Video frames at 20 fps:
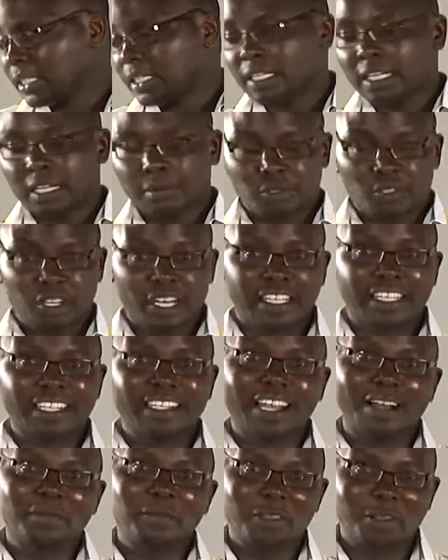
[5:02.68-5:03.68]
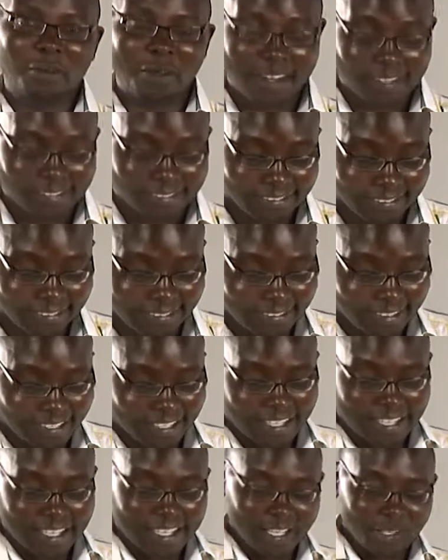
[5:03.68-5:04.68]
I'm sorry I didn't come with one.
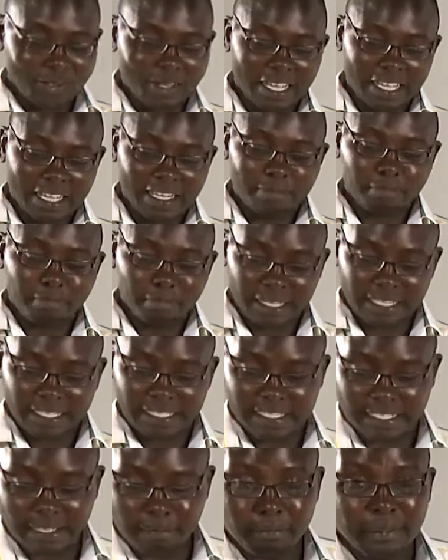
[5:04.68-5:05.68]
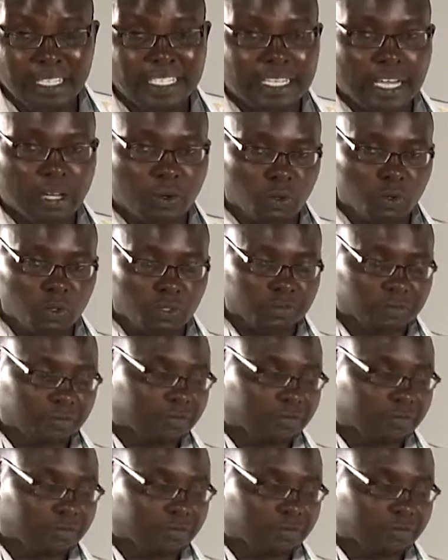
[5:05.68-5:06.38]
You actually place the meter rule